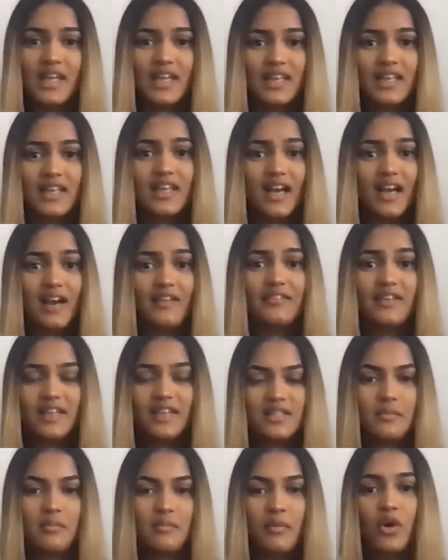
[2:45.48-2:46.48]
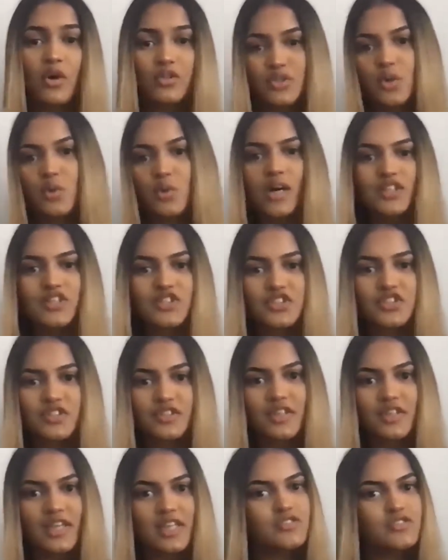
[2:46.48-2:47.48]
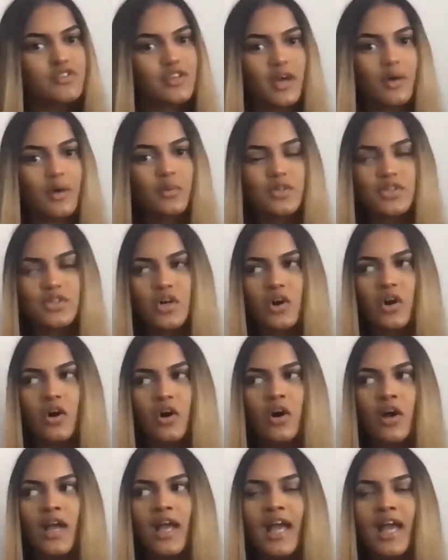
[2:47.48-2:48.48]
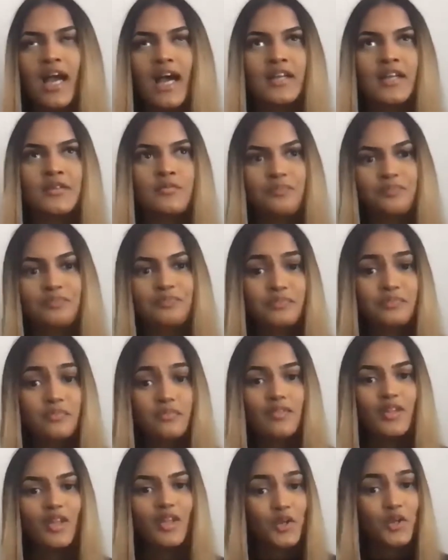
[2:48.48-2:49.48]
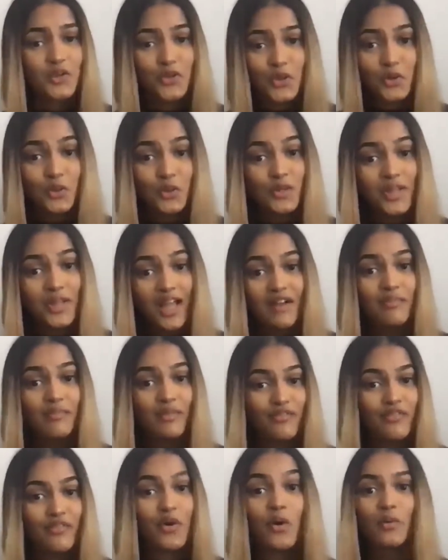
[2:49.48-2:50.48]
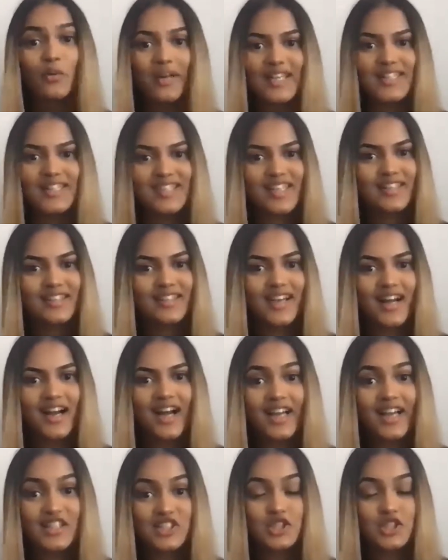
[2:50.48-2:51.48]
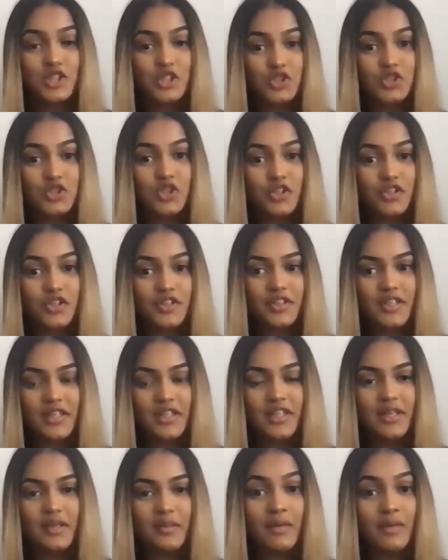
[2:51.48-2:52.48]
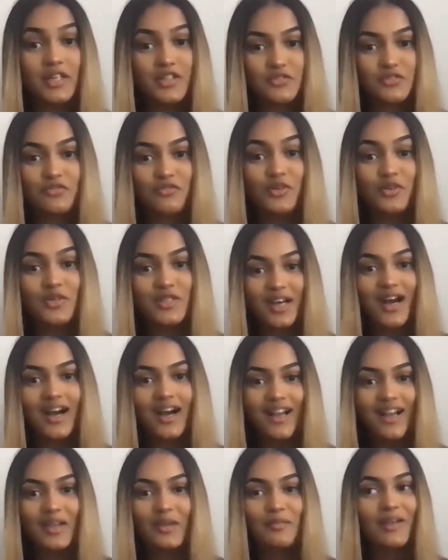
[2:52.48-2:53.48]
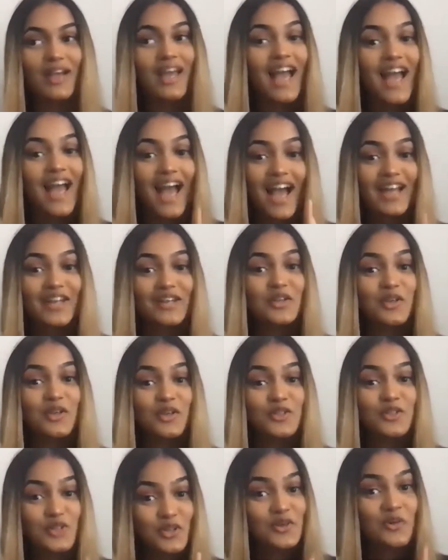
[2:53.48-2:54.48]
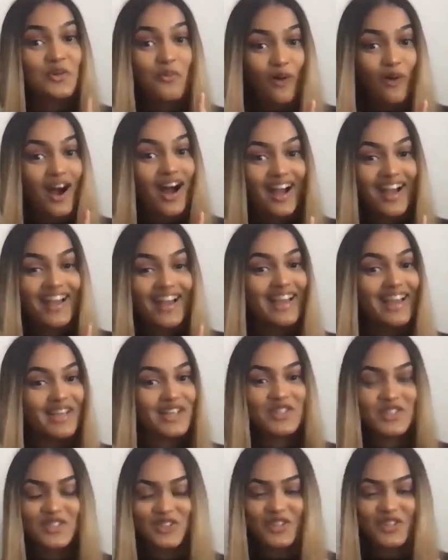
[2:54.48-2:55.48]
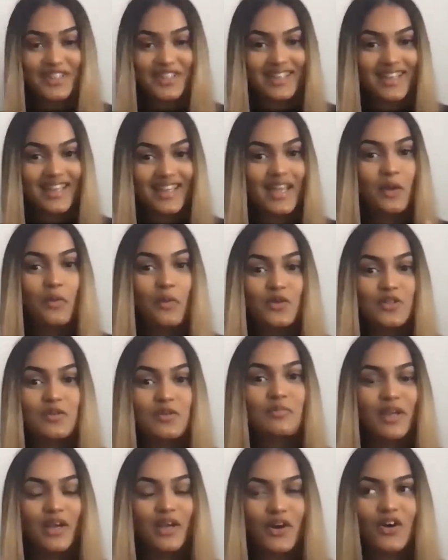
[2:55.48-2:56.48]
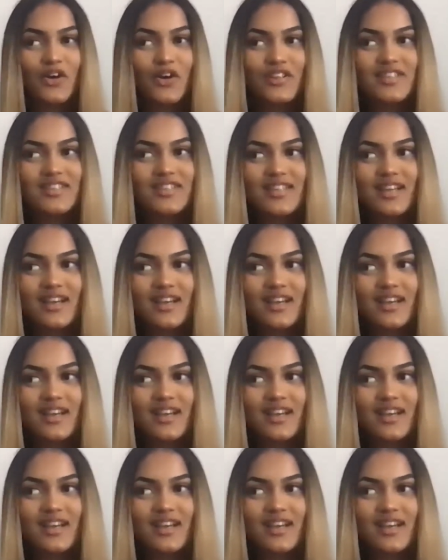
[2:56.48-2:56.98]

Yeah, I think it's important to question the history that we're taught. And you laughed before when I said that I actually enjoyed the medicine through time. And you know why I enjoyed it? It wasn't because